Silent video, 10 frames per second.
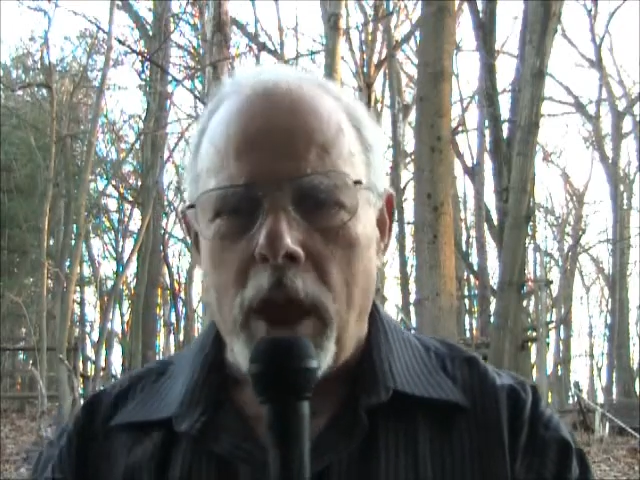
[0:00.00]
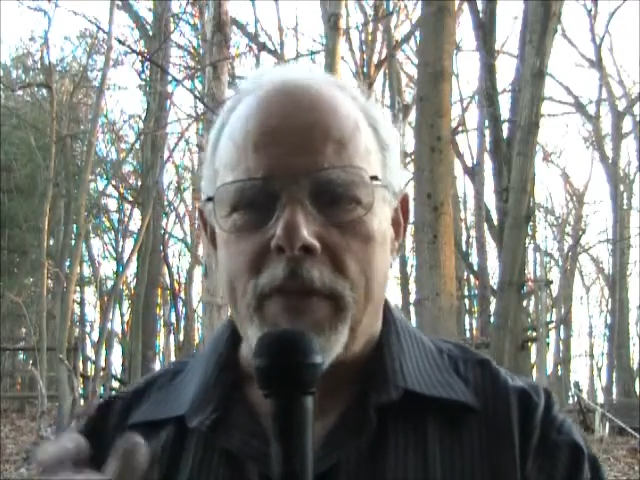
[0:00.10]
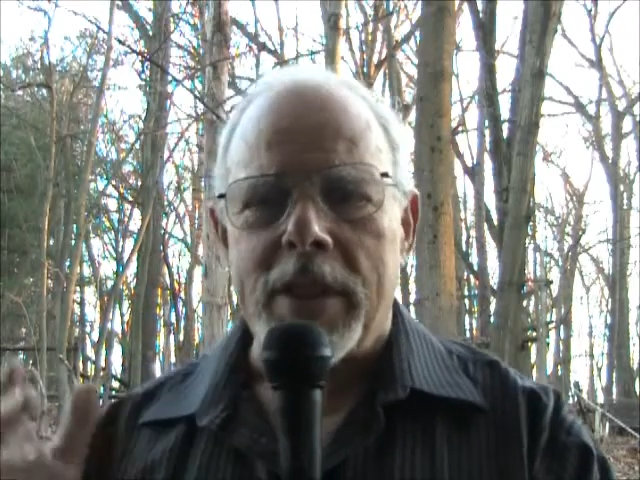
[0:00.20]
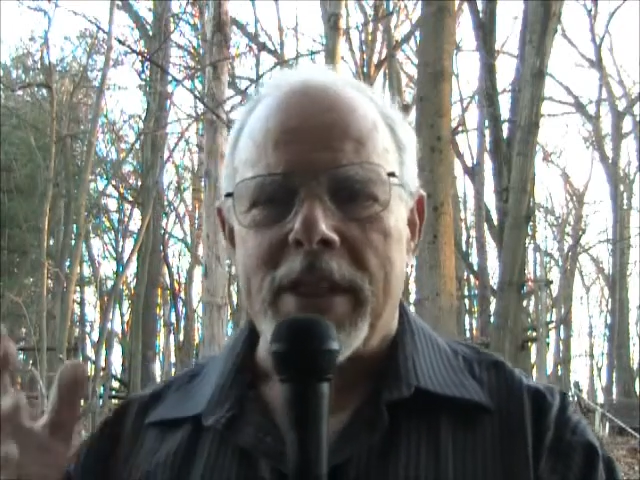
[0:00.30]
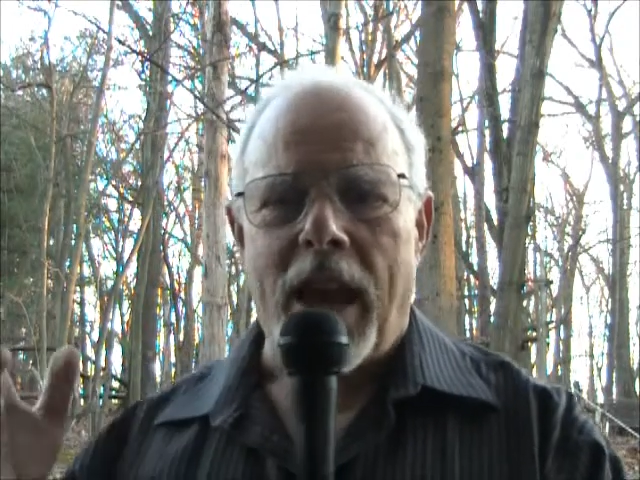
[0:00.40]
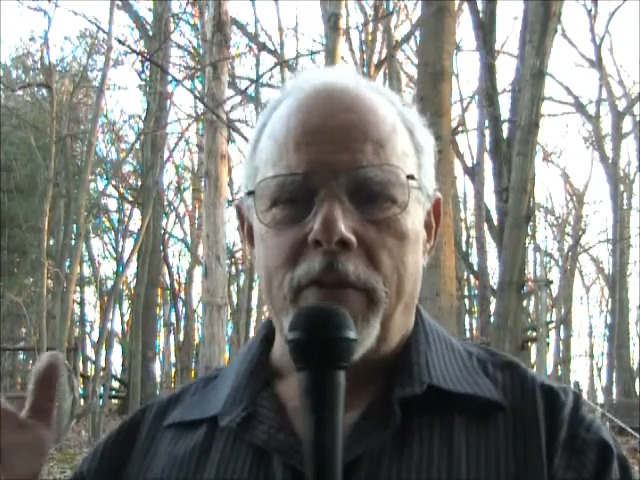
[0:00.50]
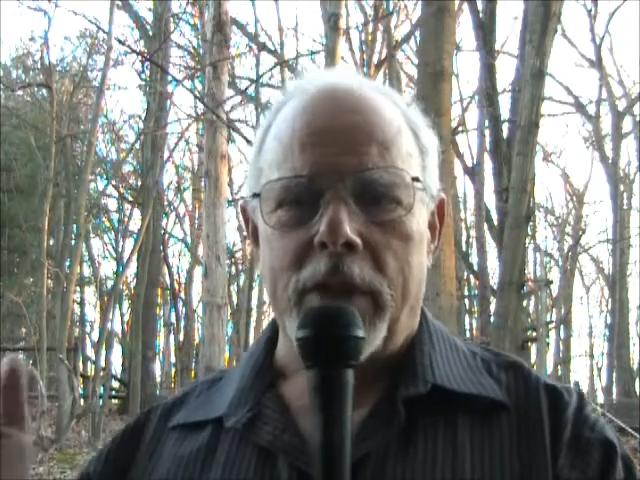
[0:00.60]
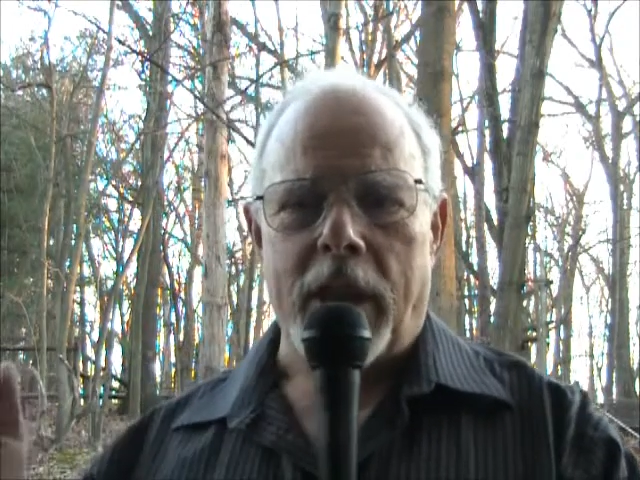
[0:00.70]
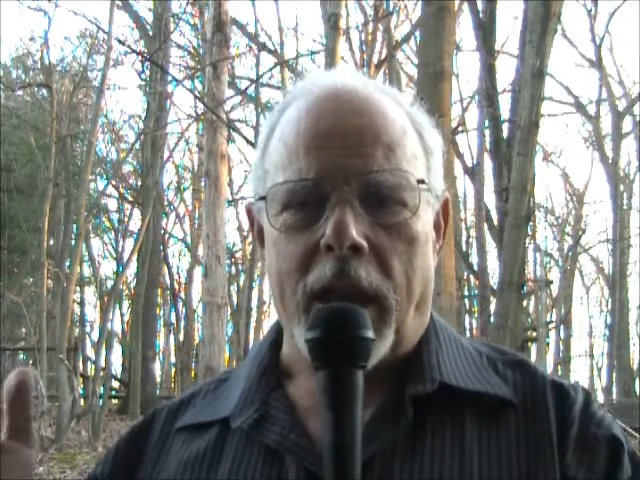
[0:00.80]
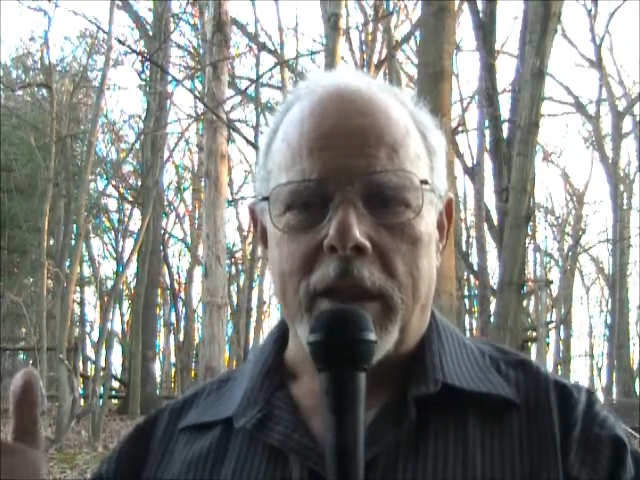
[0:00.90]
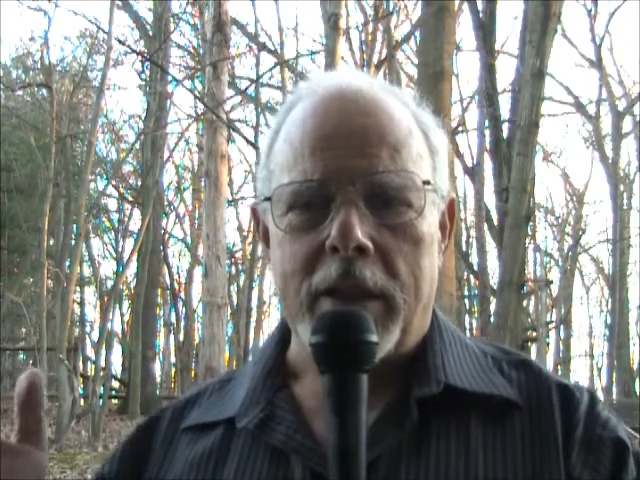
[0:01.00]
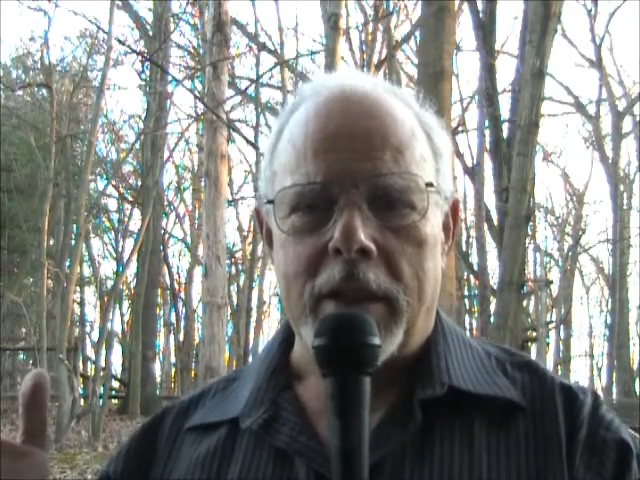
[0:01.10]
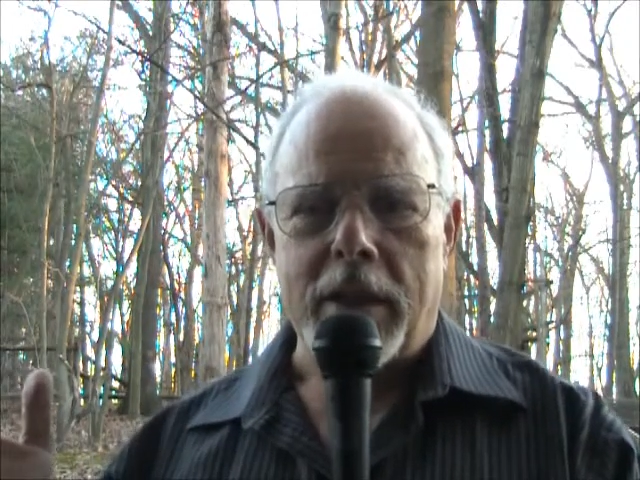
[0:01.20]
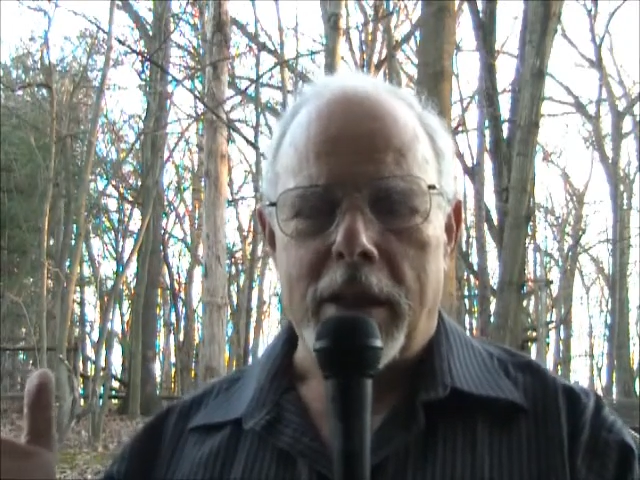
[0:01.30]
have a ciphertext